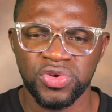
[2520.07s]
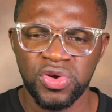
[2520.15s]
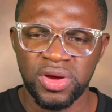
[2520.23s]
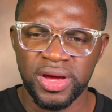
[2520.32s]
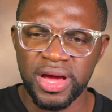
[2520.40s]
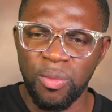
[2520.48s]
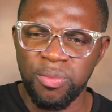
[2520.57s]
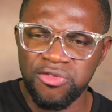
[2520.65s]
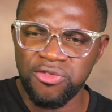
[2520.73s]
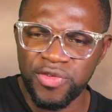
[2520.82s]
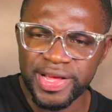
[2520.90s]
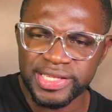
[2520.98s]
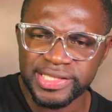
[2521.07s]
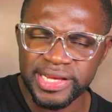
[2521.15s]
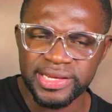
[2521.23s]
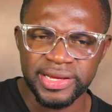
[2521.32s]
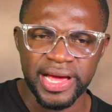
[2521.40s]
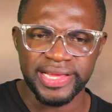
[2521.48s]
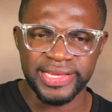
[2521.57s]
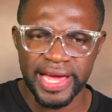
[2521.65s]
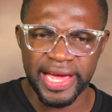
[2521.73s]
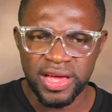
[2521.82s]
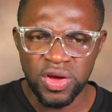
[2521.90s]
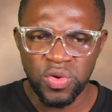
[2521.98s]
a above we see, and yet
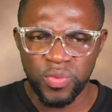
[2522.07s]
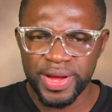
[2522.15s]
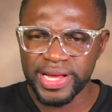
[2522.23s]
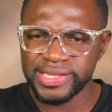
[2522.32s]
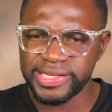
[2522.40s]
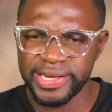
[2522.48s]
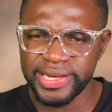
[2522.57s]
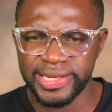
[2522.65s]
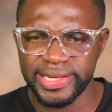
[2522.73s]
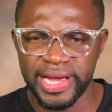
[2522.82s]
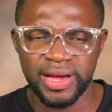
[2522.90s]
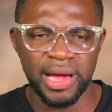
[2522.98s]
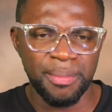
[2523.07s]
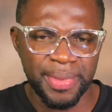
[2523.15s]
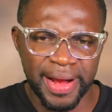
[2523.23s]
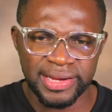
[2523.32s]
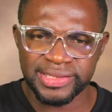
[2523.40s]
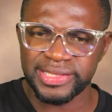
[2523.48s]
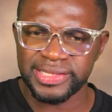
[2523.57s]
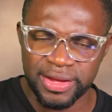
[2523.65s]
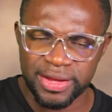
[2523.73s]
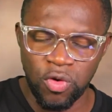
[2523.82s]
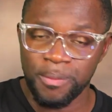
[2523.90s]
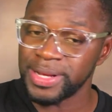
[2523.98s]
we see, and yet emranity say,
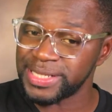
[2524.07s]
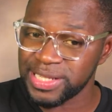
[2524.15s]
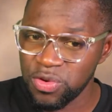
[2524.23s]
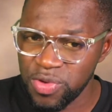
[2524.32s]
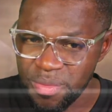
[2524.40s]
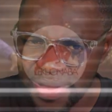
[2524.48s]
Obechi, women,